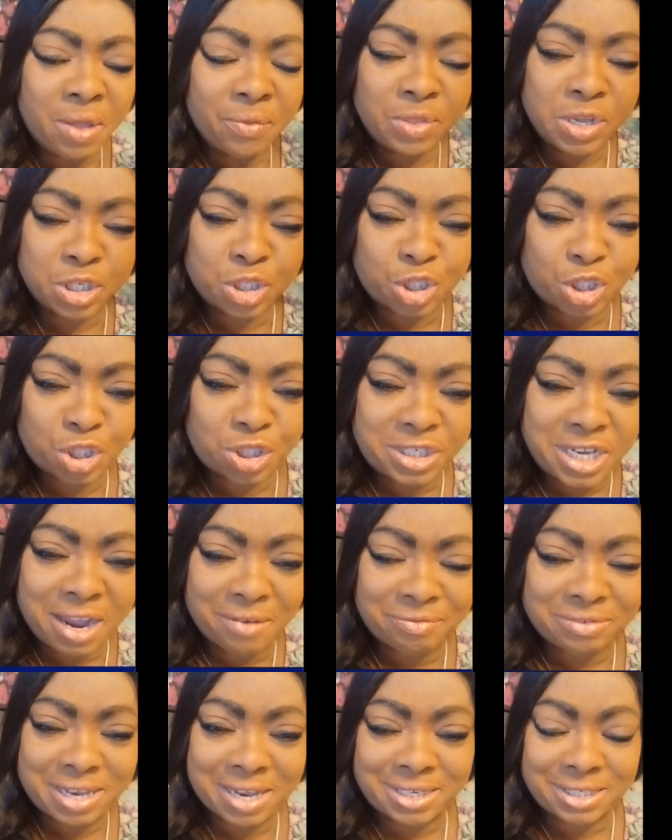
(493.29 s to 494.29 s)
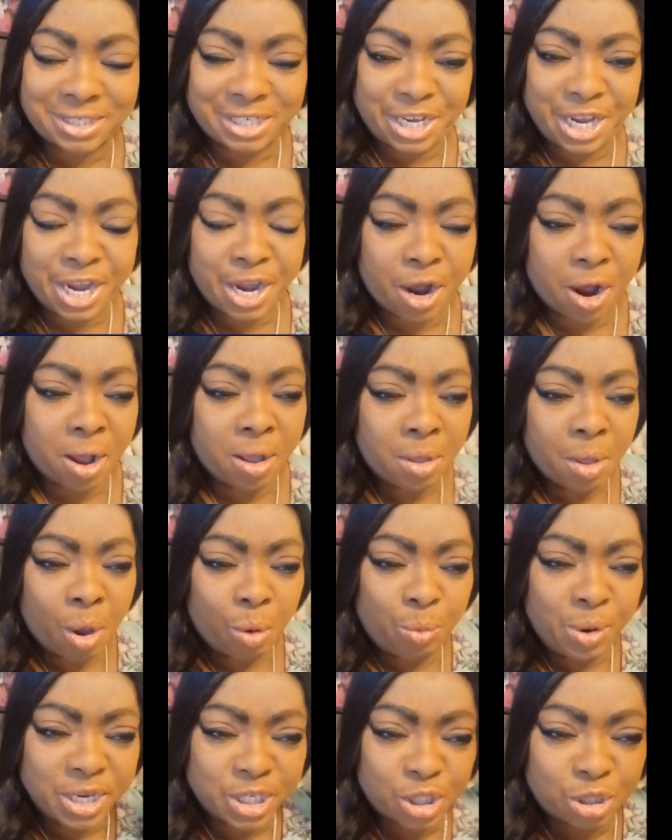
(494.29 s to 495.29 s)
The shift is here,
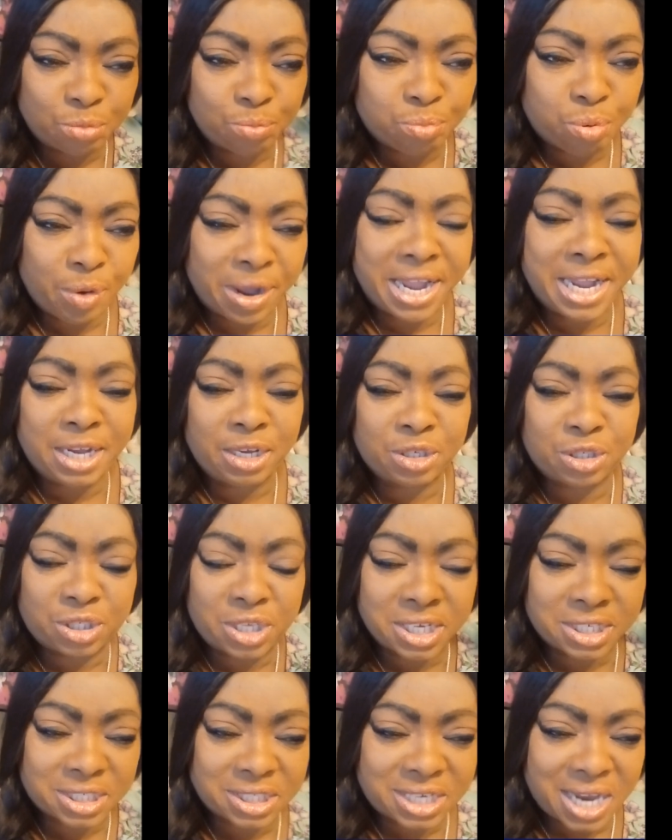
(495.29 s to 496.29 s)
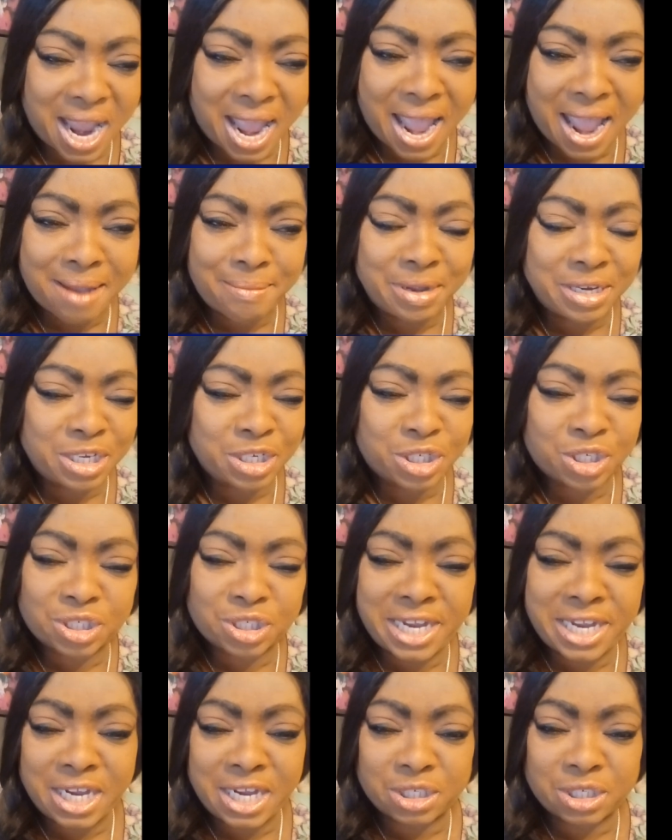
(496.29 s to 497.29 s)
which brings the time and the
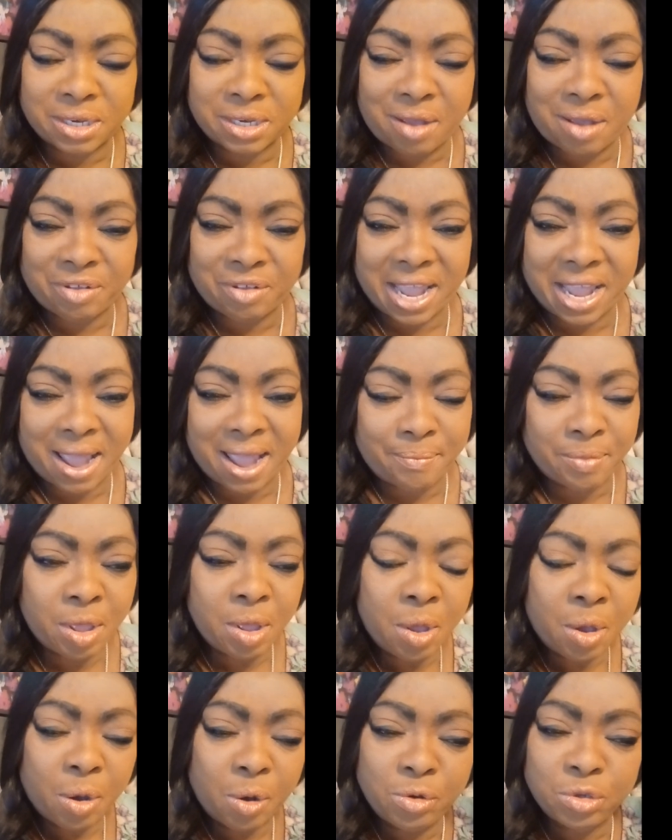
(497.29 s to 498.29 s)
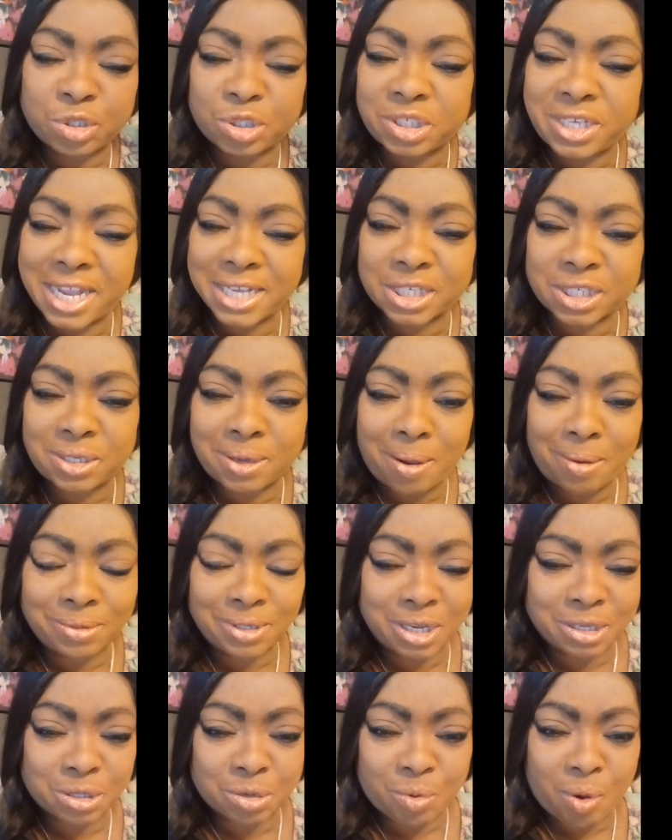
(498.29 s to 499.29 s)
season of him who sits
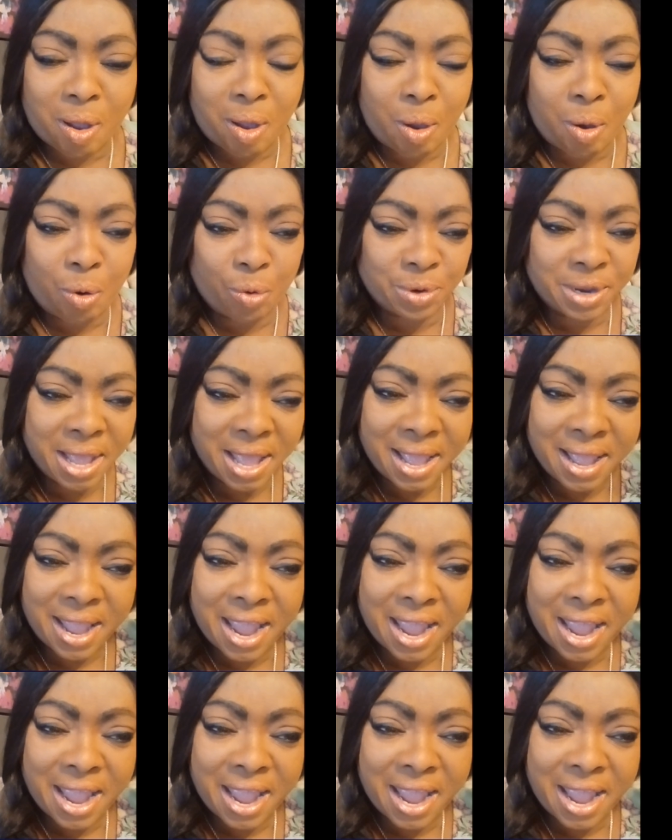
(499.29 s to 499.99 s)
on the throne.